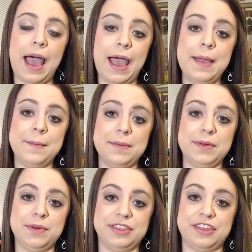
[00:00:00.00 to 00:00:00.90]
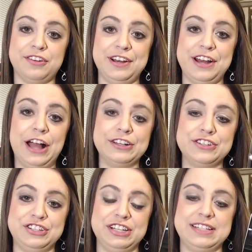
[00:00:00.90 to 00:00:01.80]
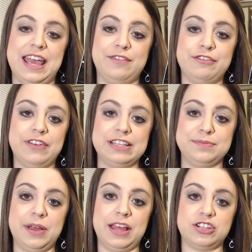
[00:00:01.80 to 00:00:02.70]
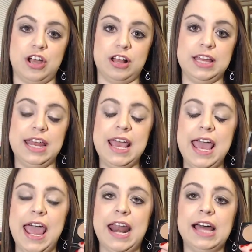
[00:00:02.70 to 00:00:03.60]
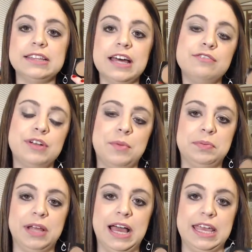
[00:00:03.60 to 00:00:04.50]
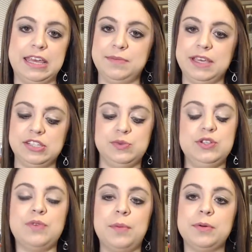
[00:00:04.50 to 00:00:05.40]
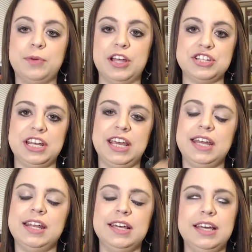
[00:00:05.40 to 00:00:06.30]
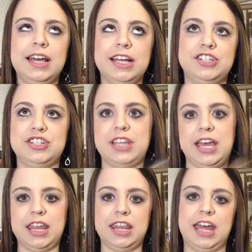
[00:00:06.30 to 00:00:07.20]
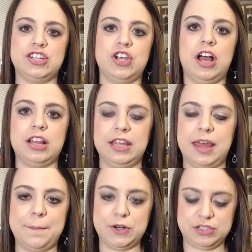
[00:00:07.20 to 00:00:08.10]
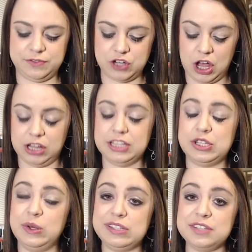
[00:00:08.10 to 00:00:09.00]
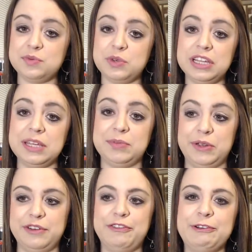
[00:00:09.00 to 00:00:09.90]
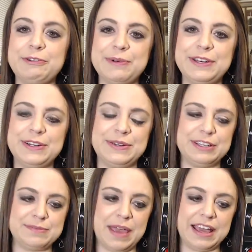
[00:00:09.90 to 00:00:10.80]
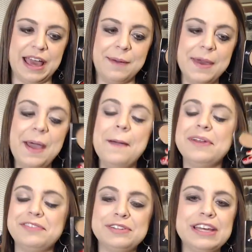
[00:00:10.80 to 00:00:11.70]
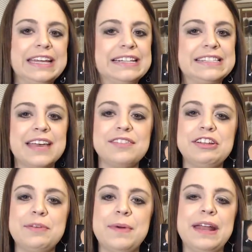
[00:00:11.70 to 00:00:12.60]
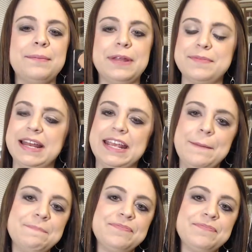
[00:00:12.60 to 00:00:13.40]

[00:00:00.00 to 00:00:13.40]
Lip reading: it might be worth the $30 just to have your face smell like chocolate. And I love when I'm applying it because when you rub your brush in it, it's just like that chocolate, that burst of chocolate. So this is really beautiful for when you're doing your makeup. But if you're looking to save a little bit of money,